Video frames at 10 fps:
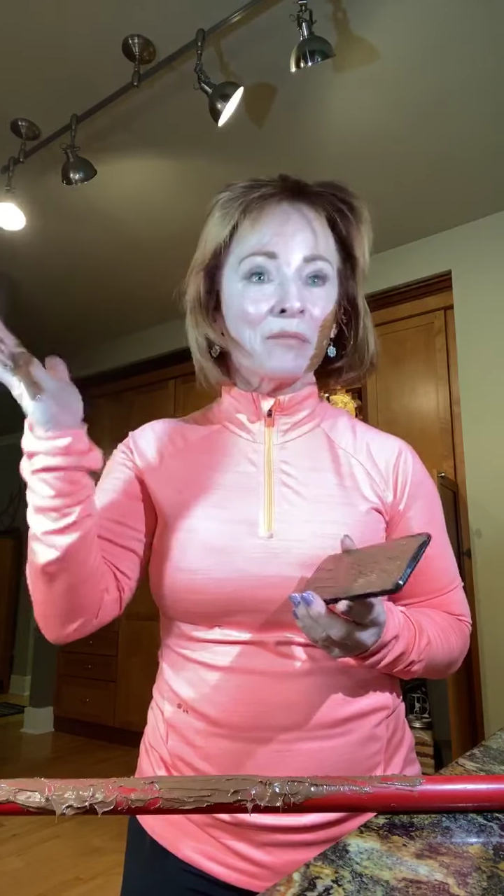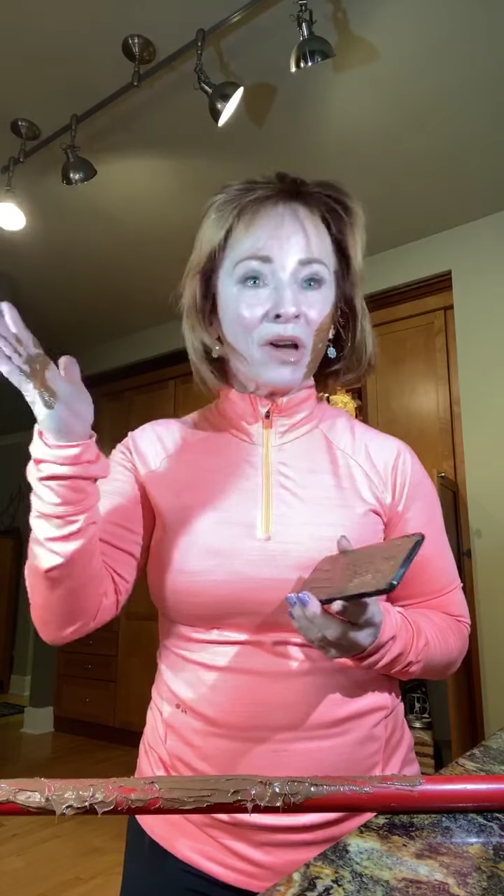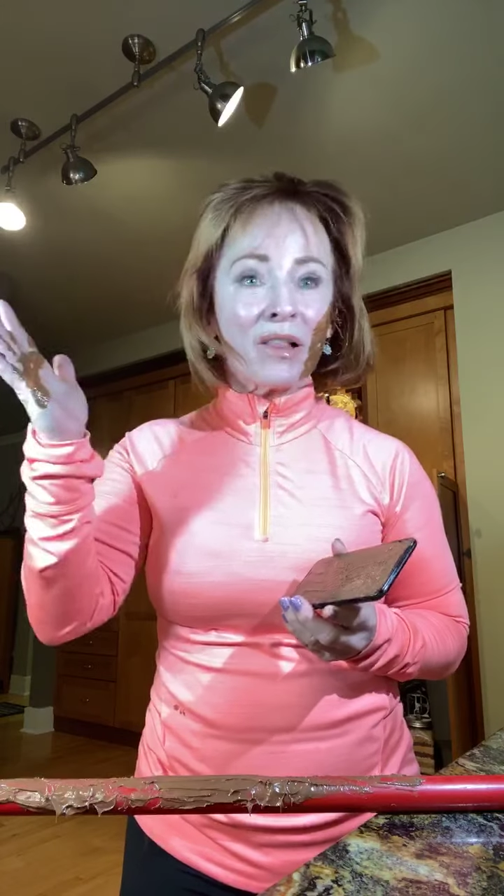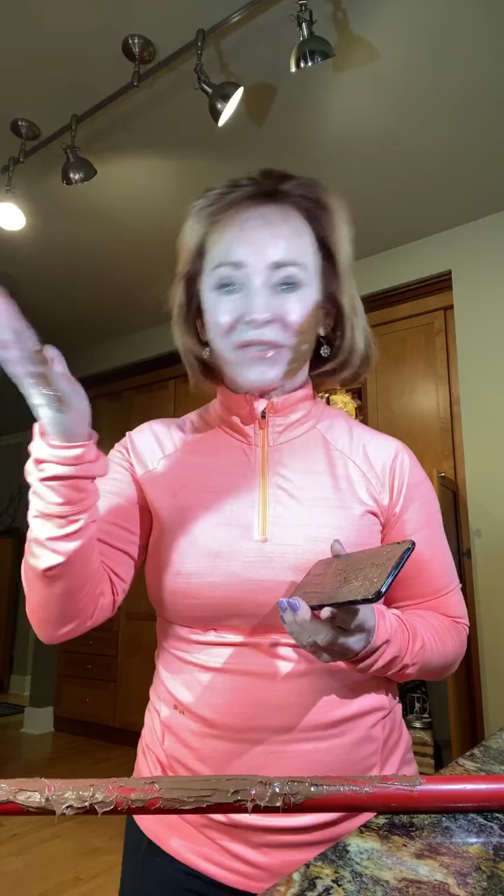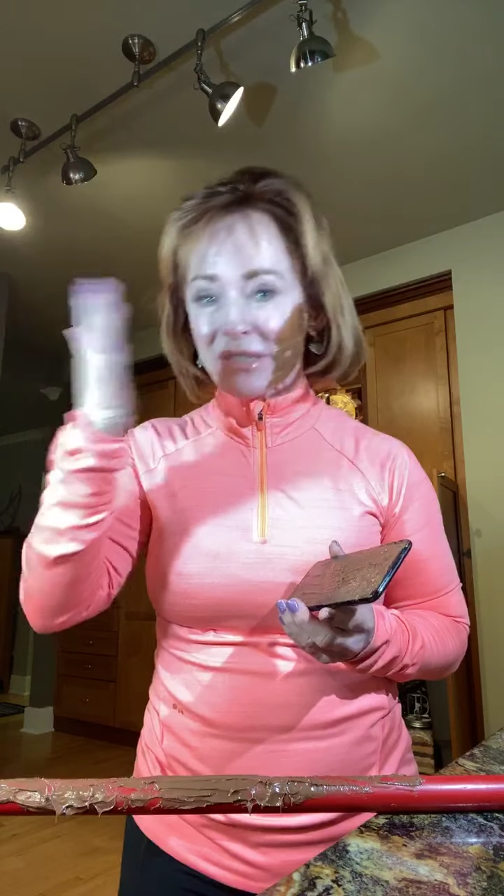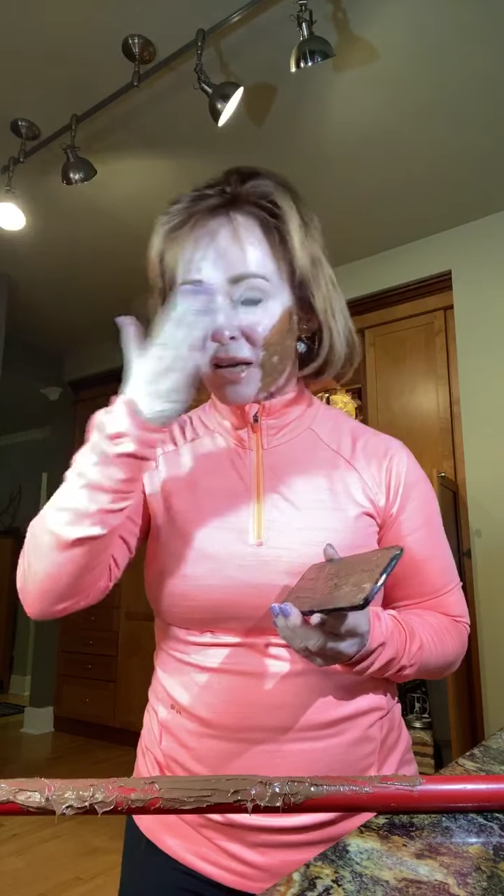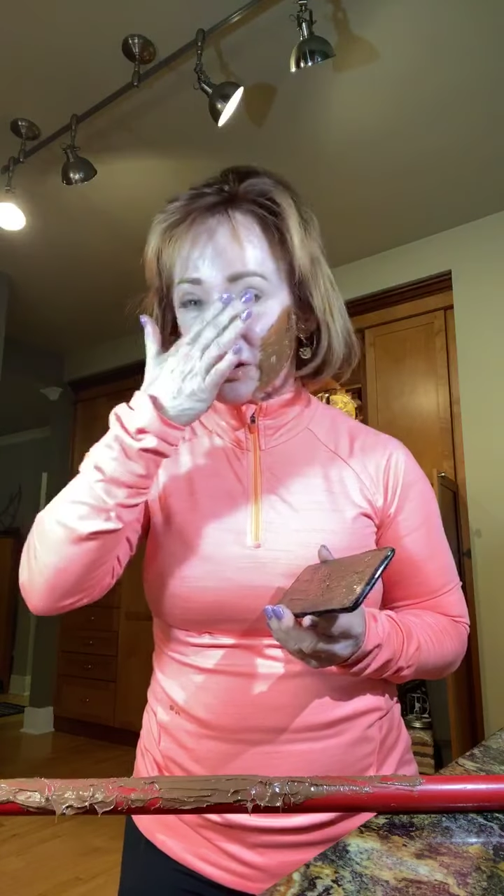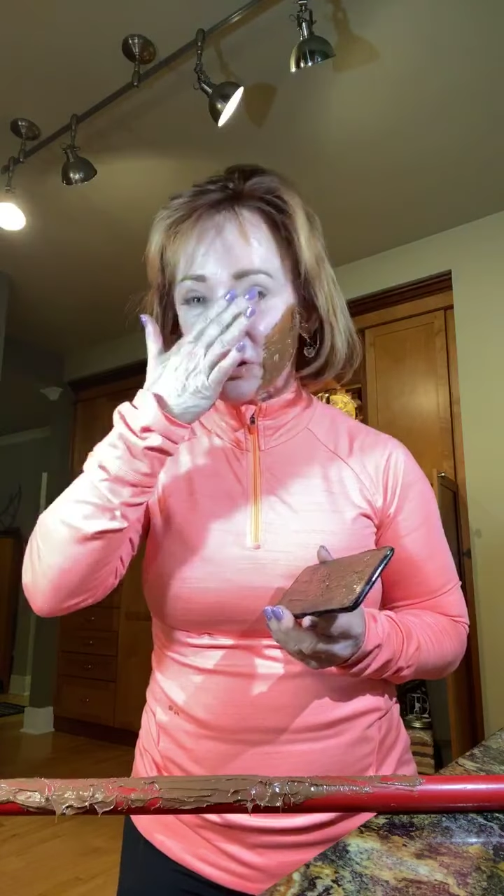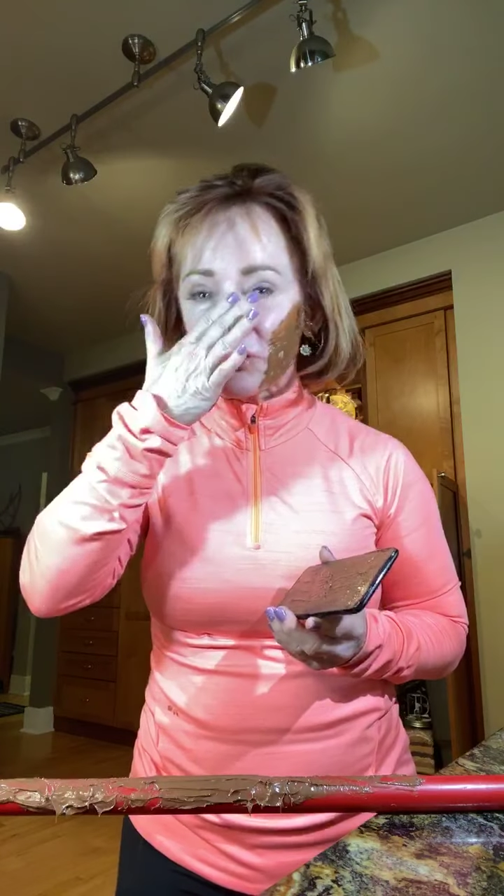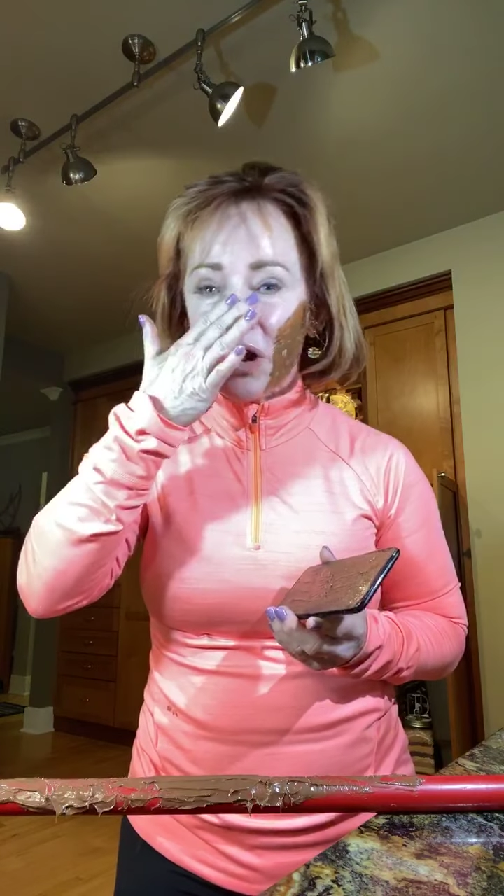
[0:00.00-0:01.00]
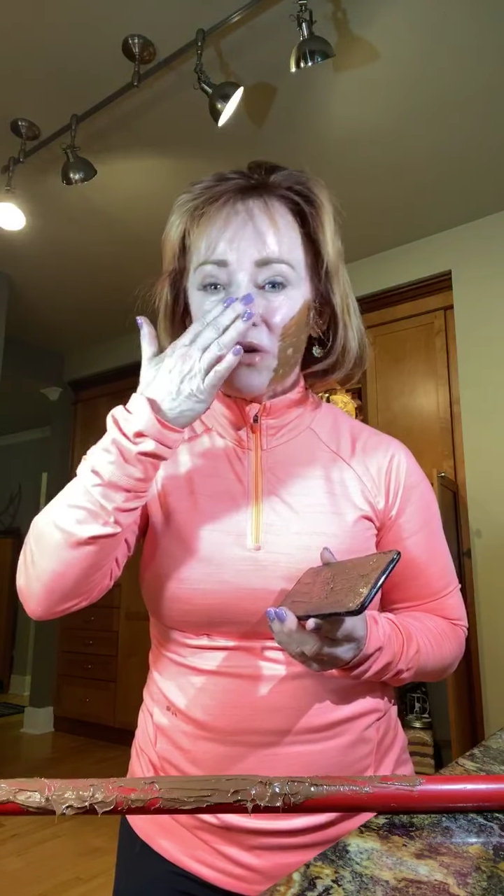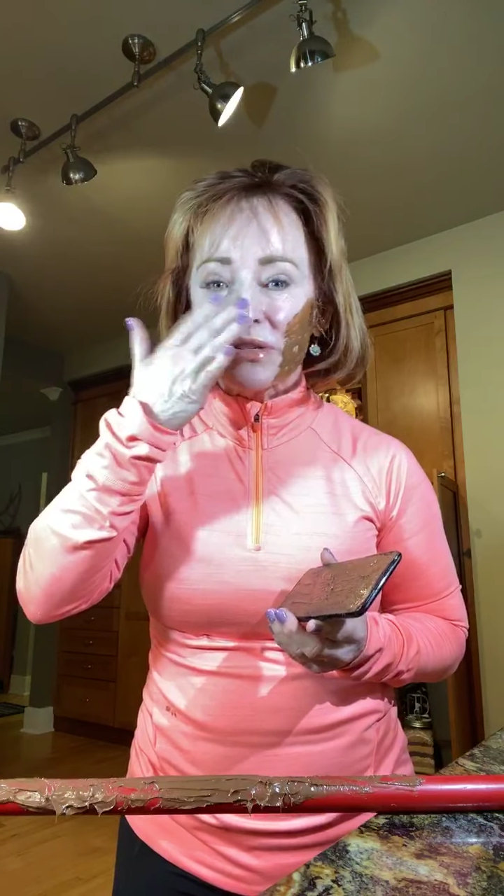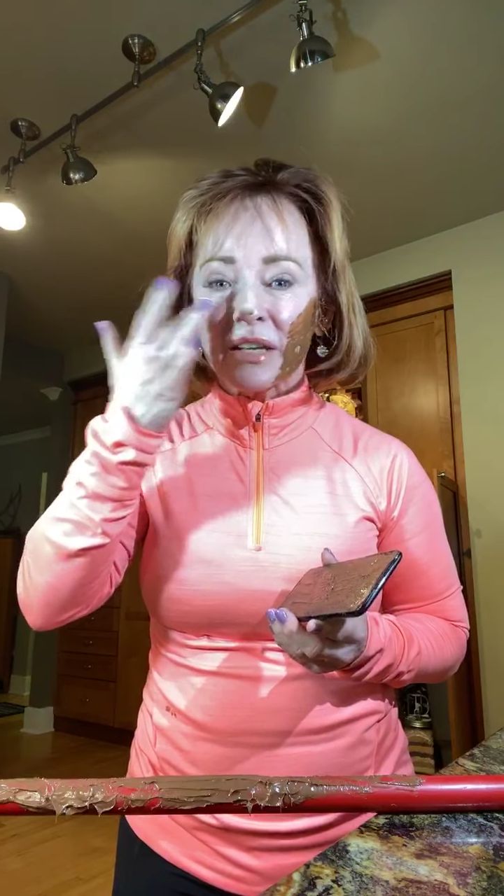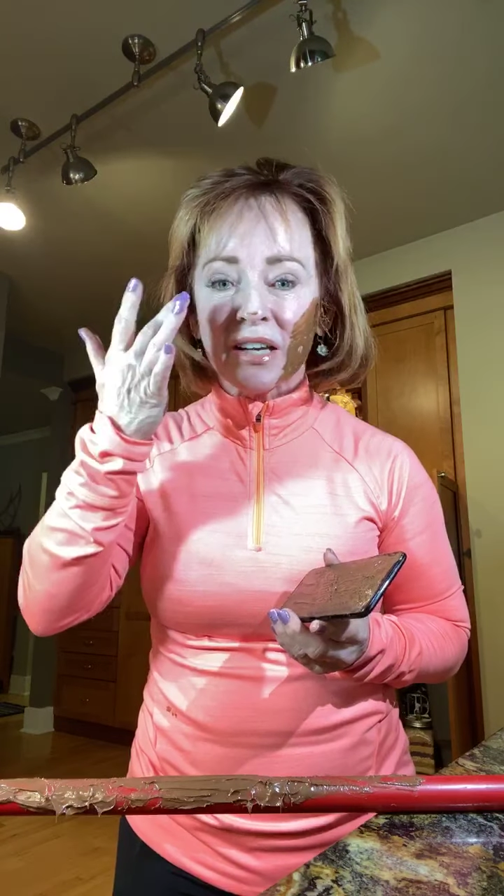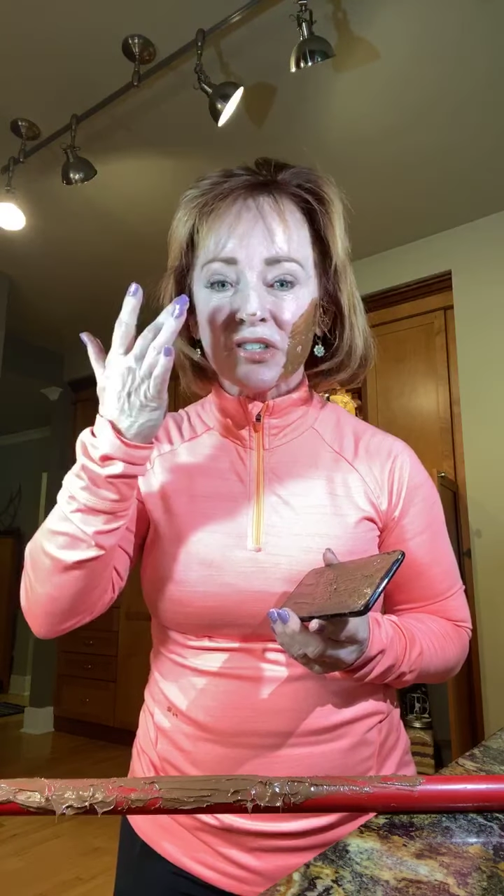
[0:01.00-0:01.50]
and all of a sudden your
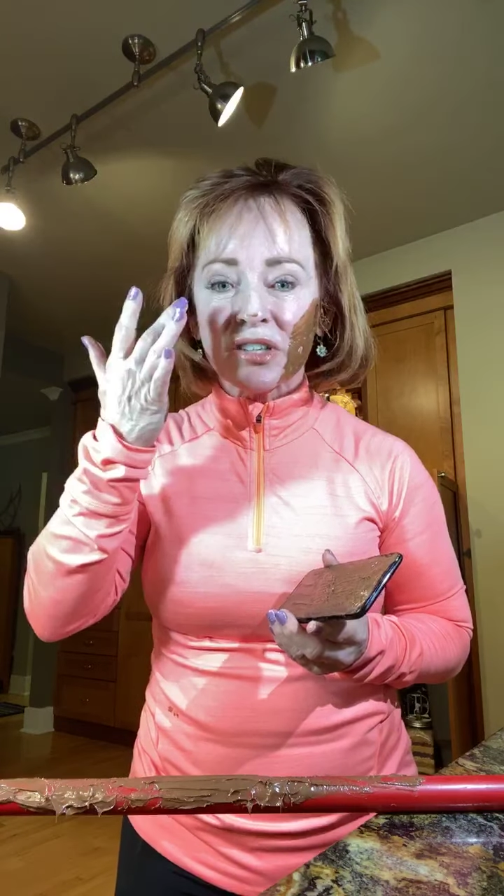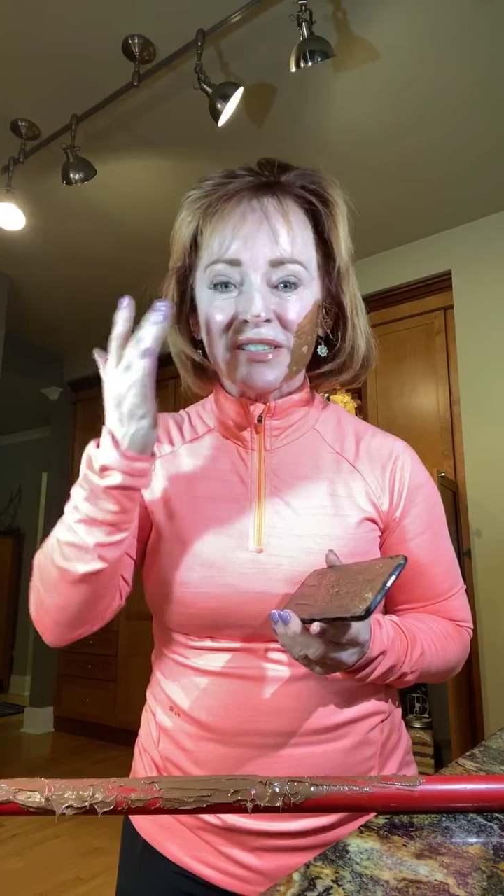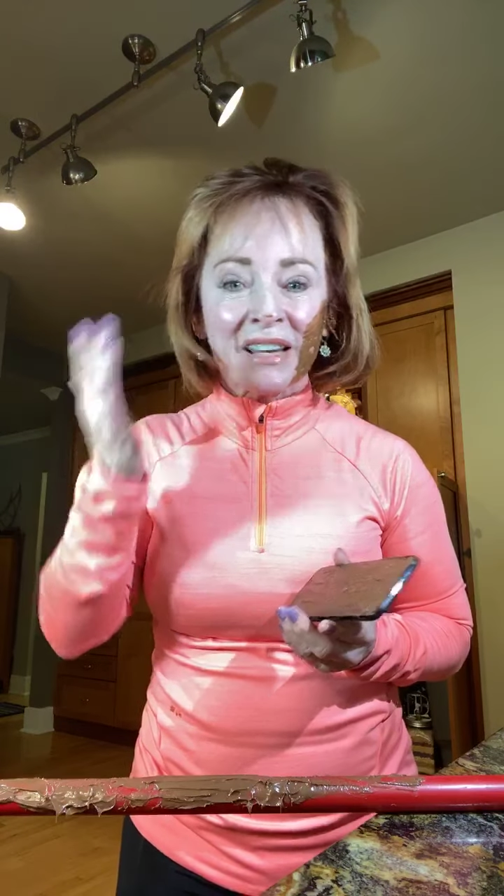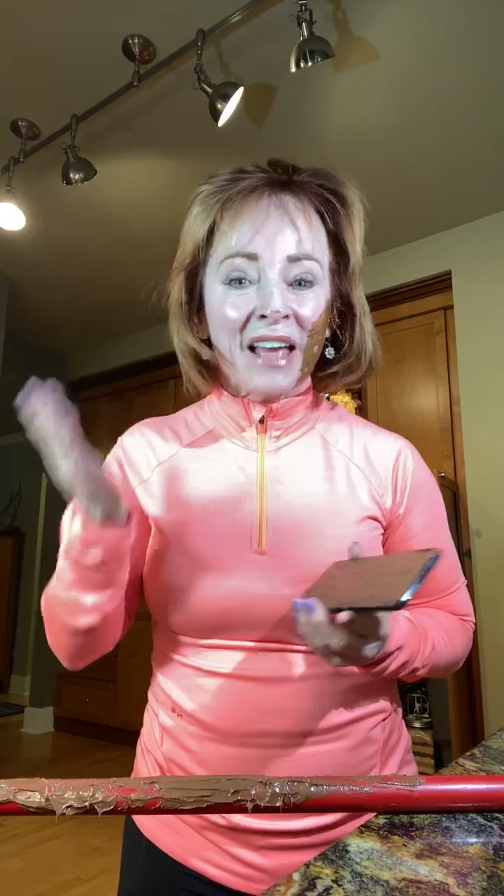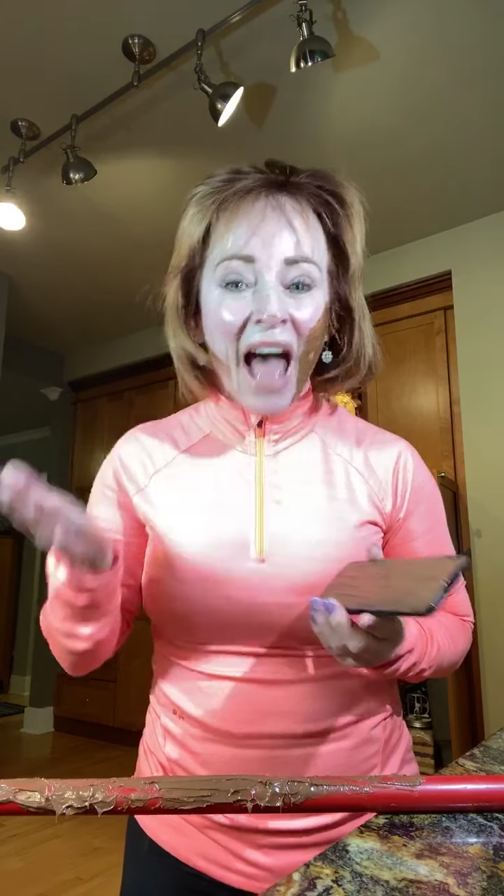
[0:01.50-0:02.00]
nose itches